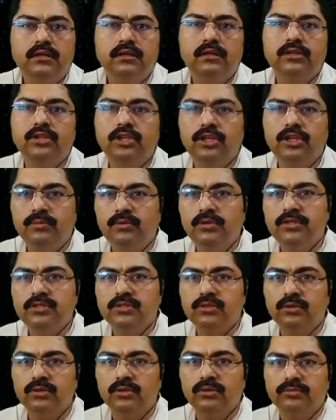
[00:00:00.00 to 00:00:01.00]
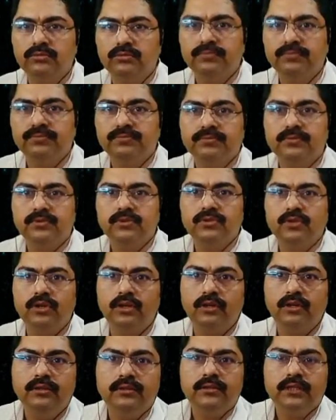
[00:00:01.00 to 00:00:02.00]
keyboard is good.
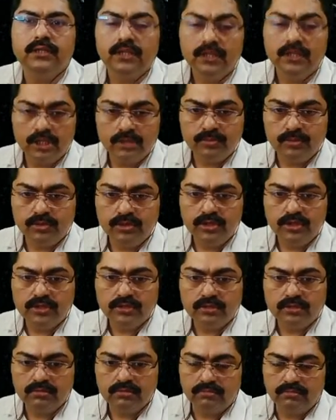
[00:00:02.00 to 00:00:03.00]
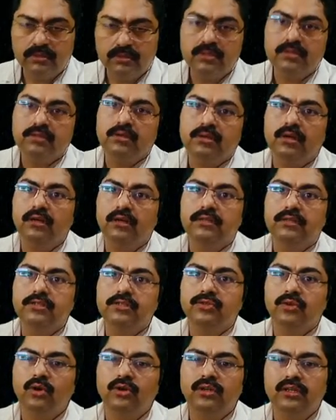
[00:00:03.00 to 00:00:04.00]
Sorry, keyboard is means it's a
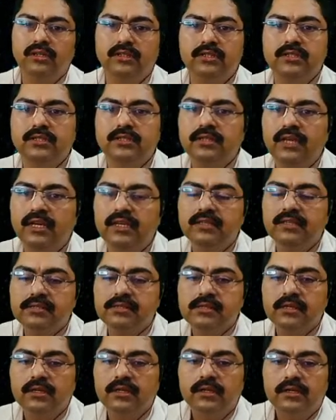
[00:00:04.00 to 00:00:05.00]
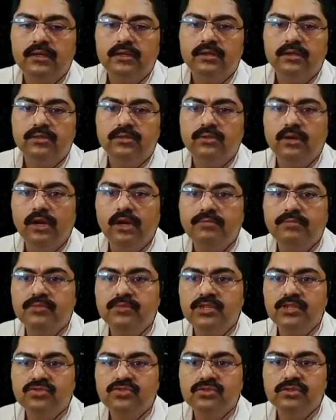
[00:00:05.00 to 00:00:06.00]
shortcut is nice. So I'm
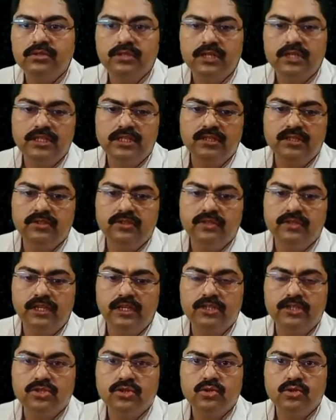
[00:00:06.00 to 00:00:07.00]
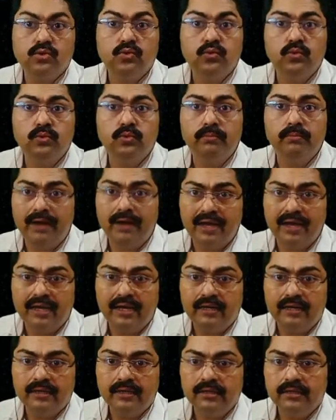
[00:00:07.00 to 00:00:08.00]
just changing the settings to Maya.
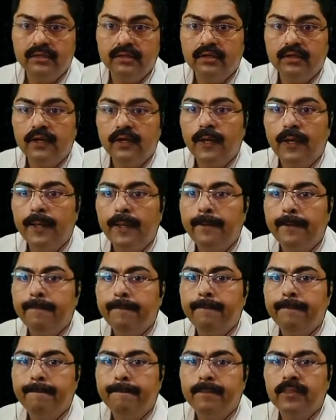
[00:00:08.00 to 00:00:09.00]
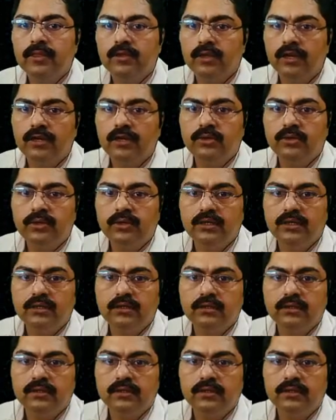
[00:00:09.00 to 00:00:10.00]
You can do it.
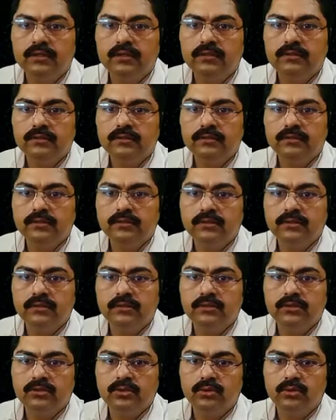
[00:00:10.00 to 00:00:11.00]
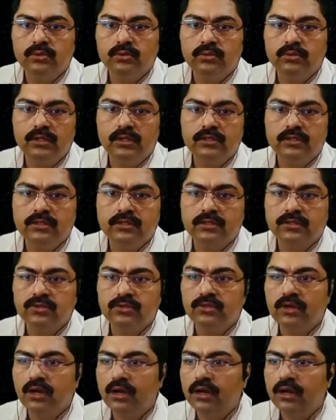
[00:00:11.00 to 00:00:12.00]
So let's
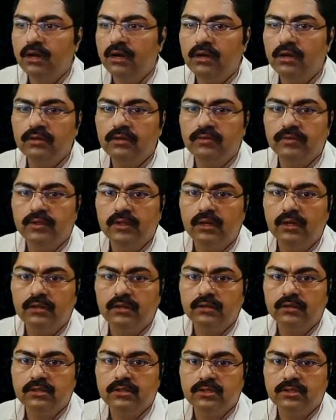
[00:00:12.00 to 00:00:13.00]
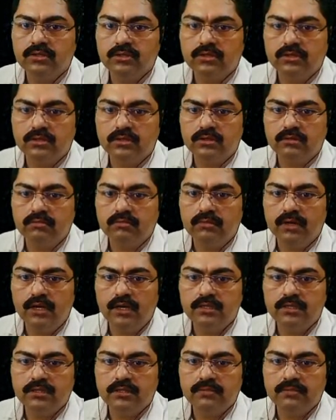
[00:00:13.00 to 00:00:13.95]
start with our customize